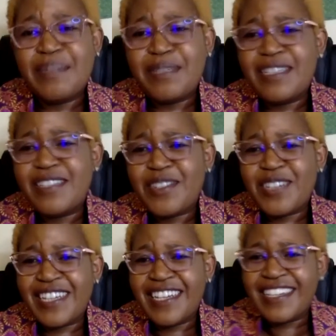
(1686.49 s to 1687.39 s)
Can you have
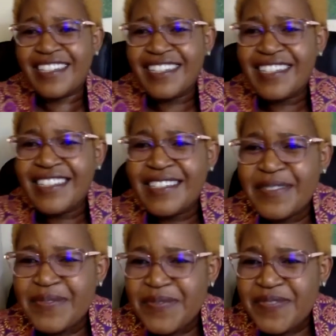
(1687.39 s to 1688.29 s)
boundaries, please?
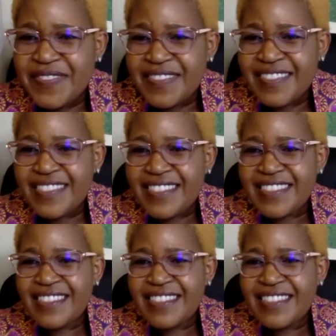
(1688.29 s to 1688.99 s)
Go.